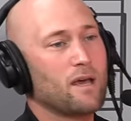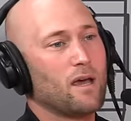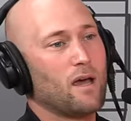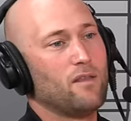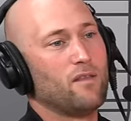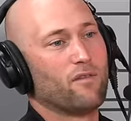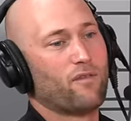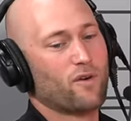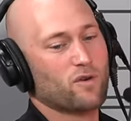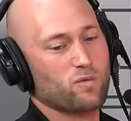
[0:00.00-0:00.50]

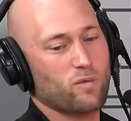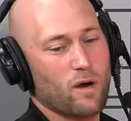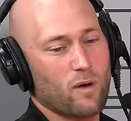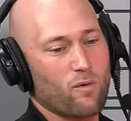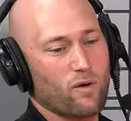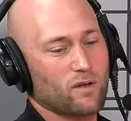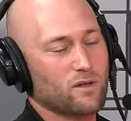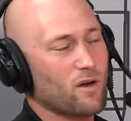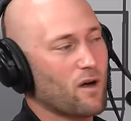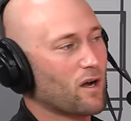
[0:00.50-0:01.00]
and the first one I
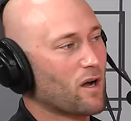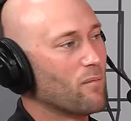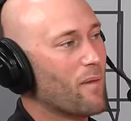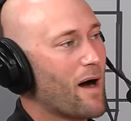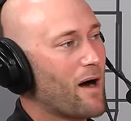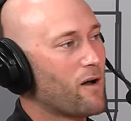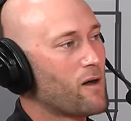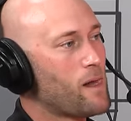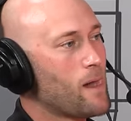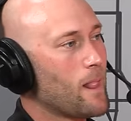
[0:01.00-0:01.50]
want to talk
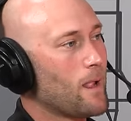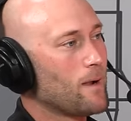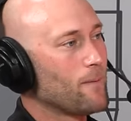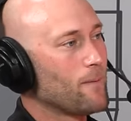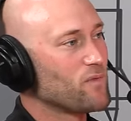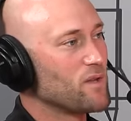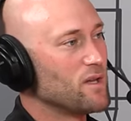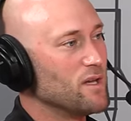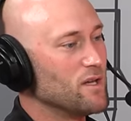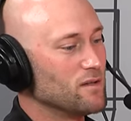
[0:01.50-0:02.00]
about
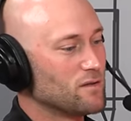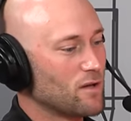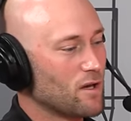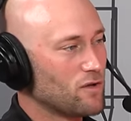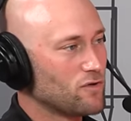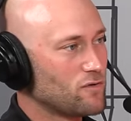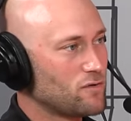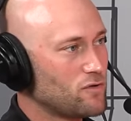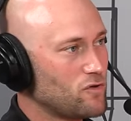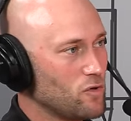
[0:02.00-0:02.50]
is
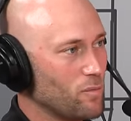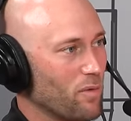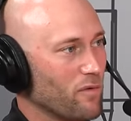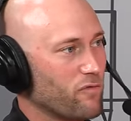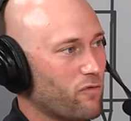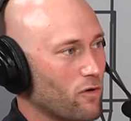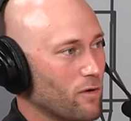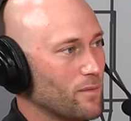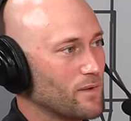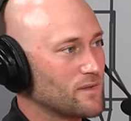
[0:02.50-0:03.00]

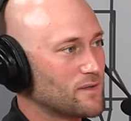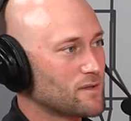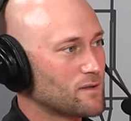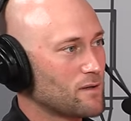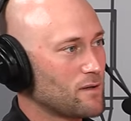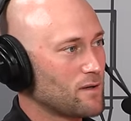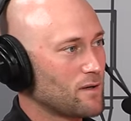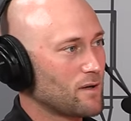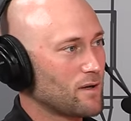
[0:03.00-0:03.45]
Superformance.